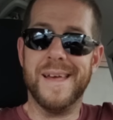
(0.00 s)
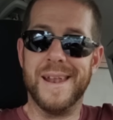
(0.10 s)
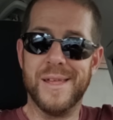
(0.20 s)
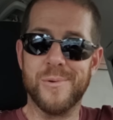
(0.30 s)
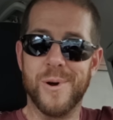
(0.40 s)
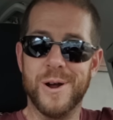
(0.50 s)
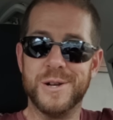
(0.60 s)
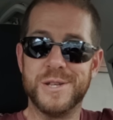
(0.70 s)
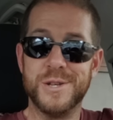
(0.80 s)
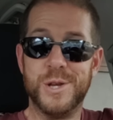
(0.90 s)
In other
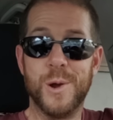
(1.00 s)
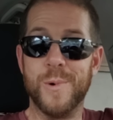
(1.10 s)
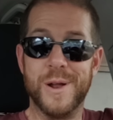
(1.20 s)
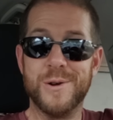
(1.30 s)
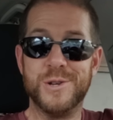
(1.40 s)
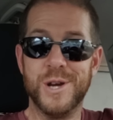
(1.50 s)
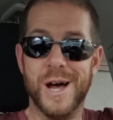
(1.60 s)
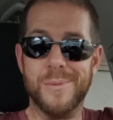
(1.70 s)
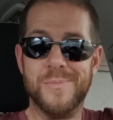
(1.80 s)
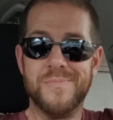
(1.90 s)
words, she quit her
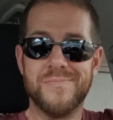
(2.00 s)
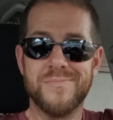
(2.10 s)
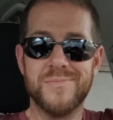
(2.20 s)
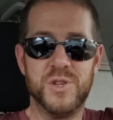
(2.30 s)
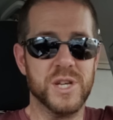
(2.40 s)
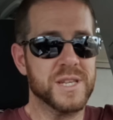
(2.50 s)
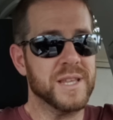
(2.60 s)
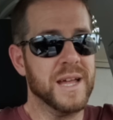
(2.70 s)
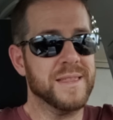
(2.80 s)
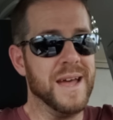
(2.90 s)
job. Just
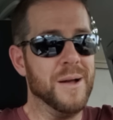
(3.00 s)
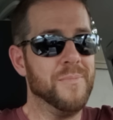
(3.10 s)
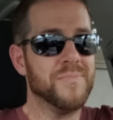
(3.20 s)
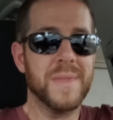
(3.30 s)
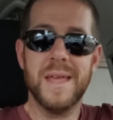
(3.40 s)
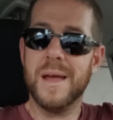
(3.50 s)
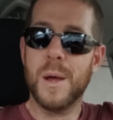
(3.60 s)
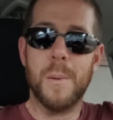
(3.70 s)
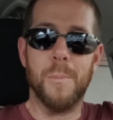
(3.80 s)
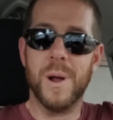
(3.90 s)
like that.
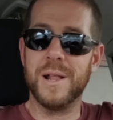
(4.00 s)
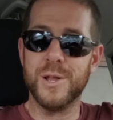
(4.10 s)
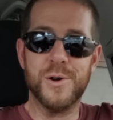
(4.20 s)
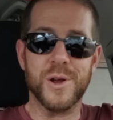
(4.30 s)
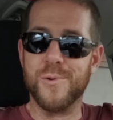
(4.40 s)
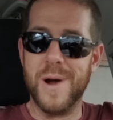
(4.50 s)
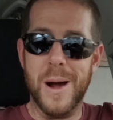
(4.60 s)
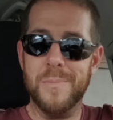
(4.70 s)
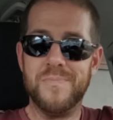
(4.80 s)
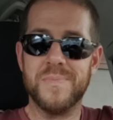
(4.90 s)
What a load of
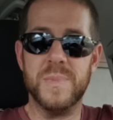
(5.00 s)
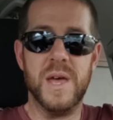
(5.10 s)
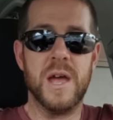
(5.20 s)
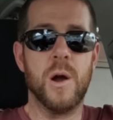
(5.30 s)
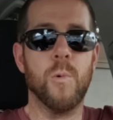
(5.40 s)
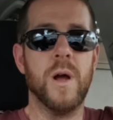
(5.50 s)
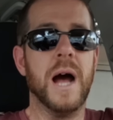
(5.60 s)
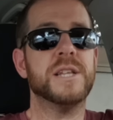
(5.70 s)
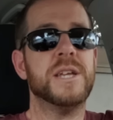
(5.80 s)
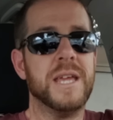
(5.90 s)
crap. They are
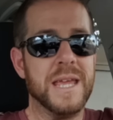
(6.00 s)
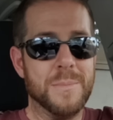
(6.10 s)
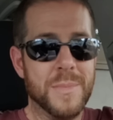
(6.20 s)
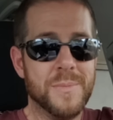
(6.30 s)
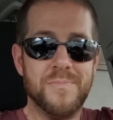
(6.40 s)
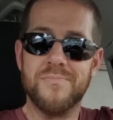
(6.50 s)
a team.